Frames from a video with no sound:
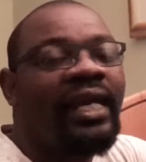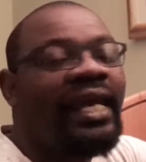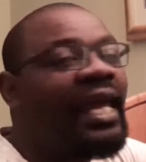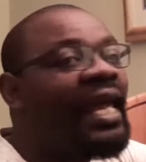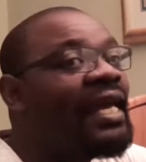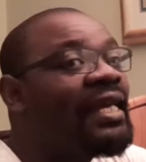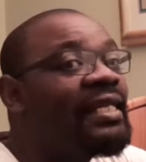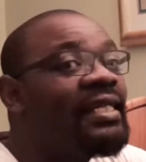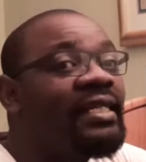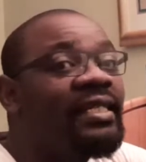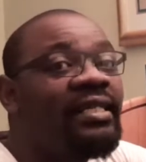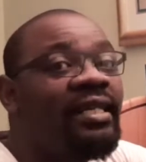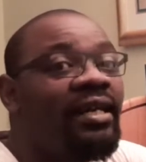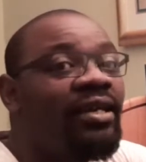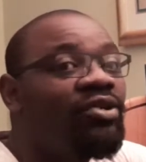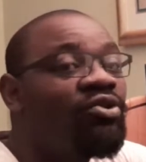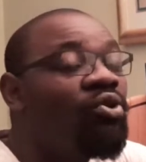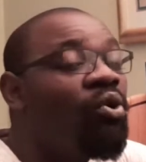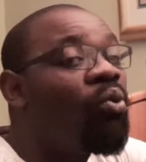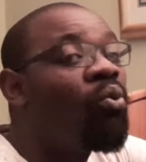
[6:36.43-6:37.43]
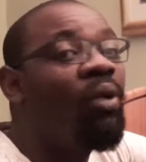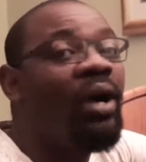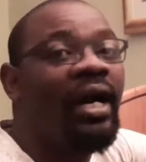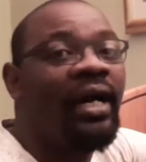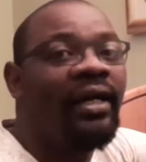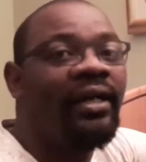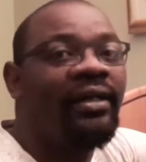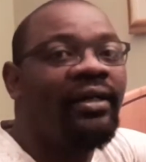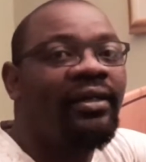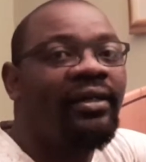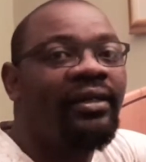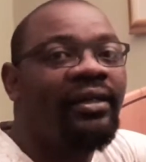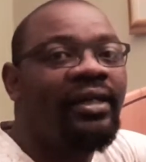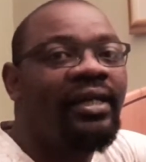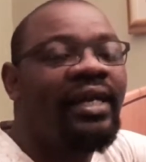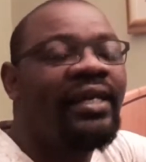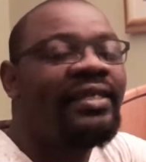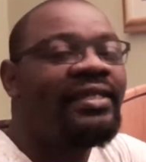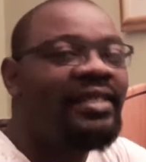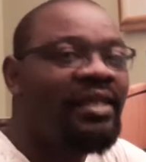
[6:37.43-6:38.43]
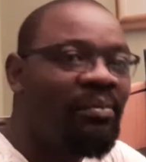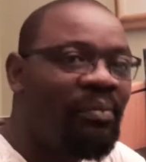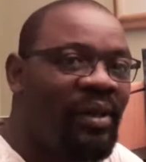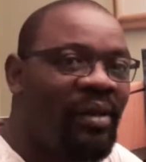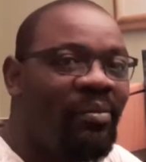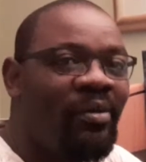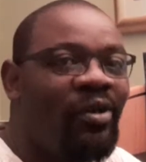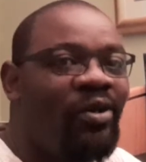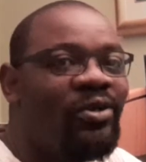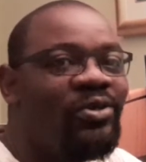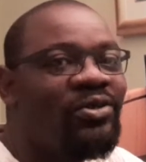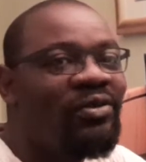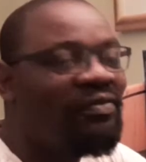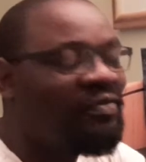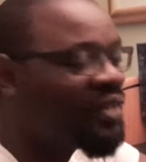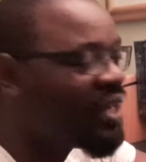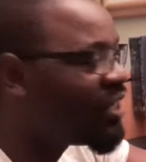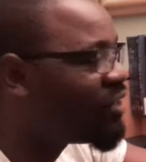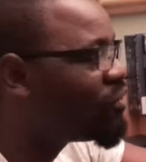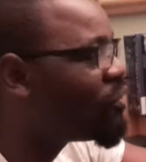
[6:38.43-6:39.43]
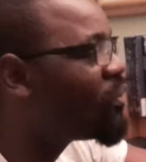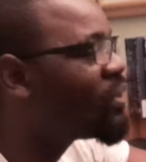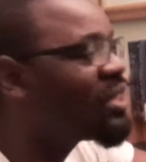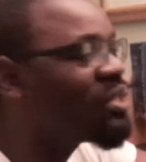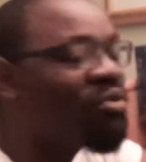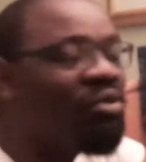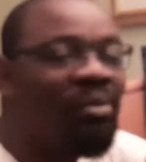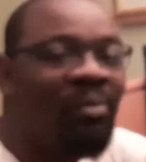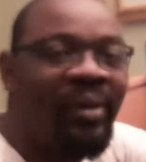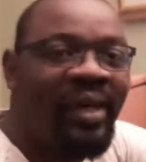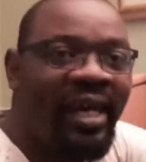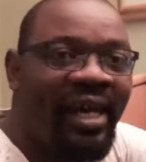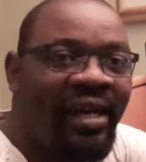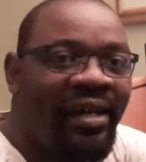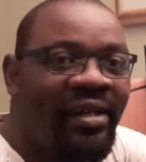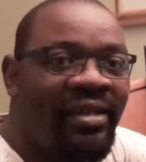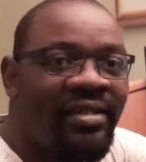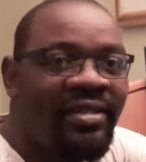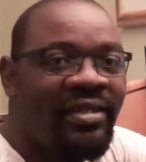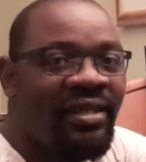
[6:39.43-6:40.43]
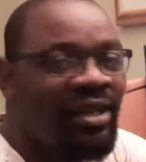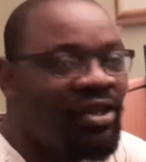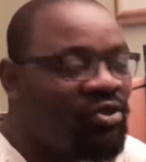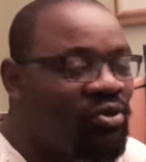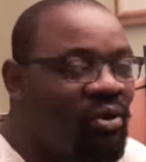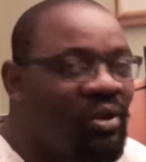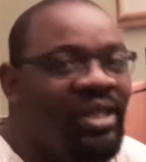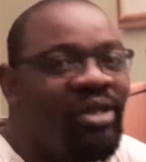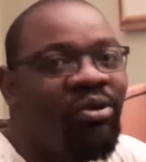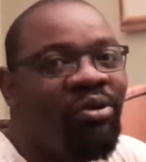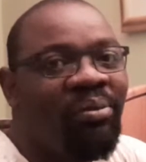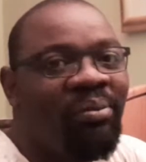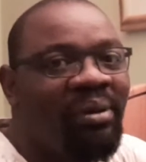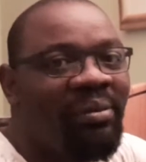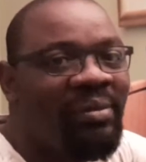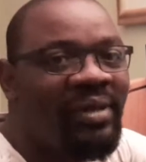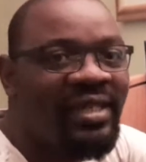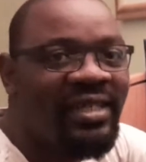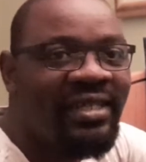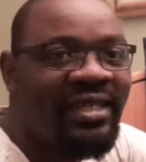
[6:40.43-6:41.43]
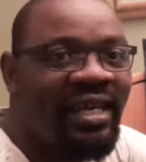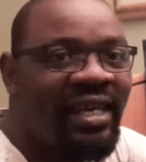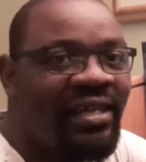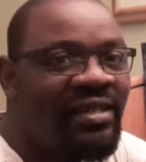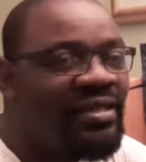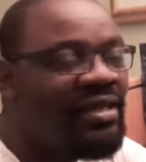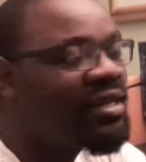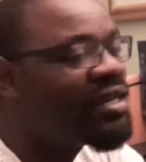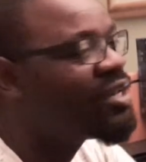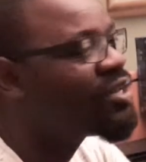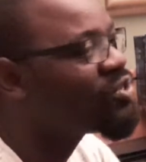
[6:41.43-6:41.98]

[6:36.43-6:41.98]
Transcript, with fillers: edit your work. It's simply because of they know there will be errors, they know there will be mistakes.